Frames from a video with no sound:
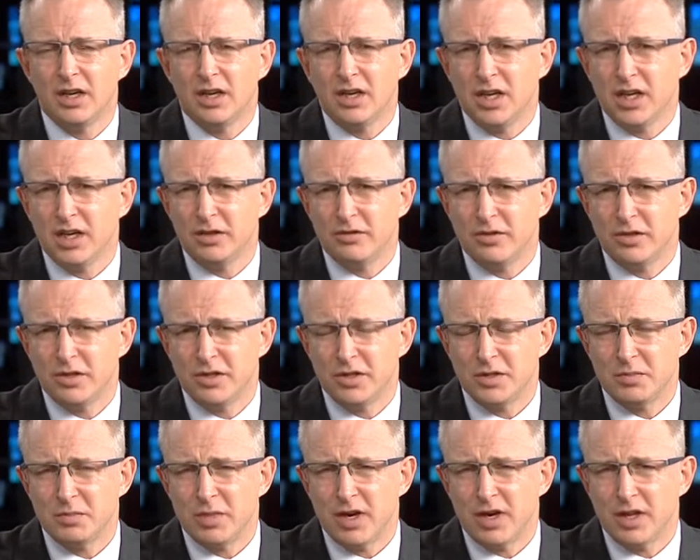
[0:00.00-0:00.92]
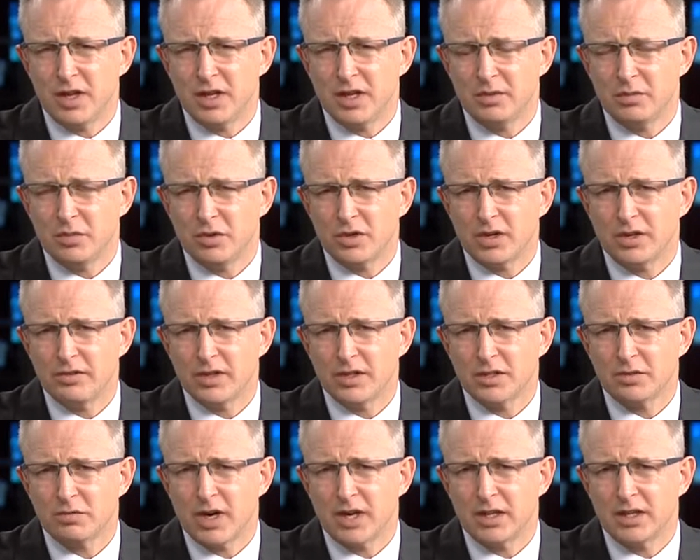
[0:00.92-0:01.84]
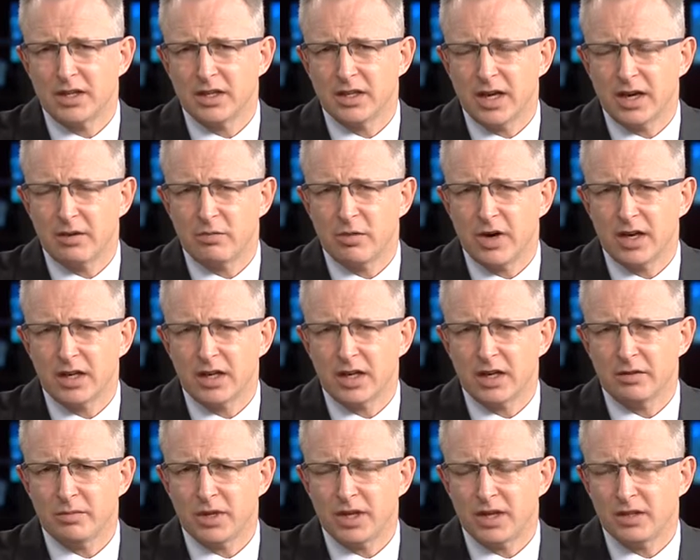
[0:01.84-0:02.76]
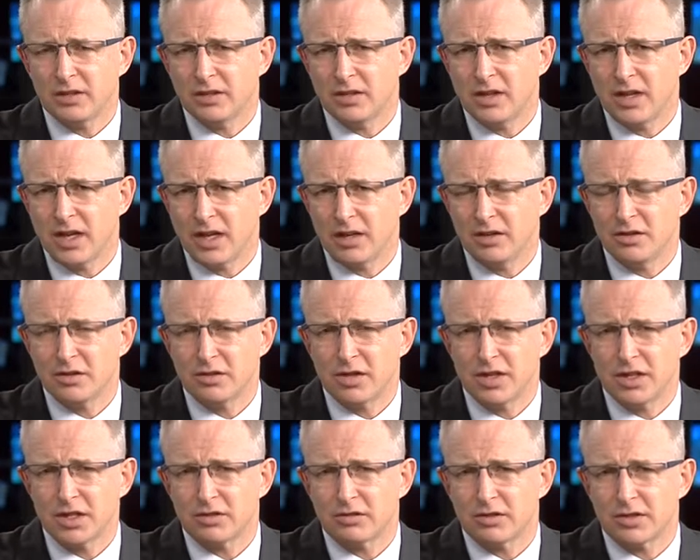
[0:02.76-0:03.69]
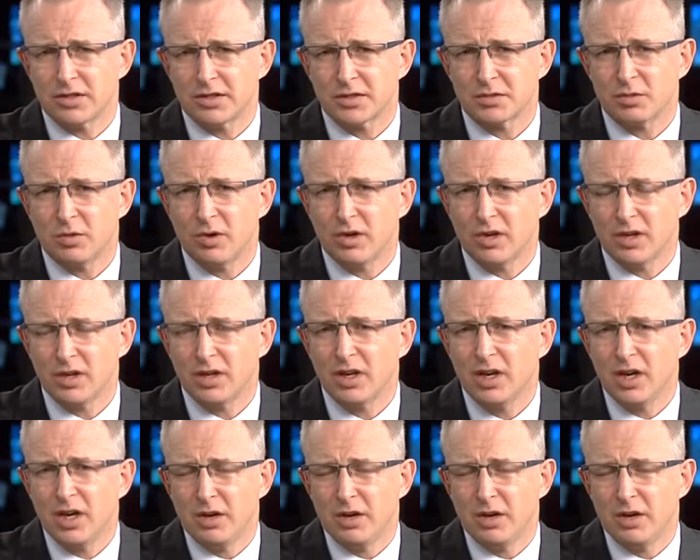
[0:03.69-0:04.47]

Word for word: introduced by the previous Rudd Gillard Rudd government under then Treasurer Swan,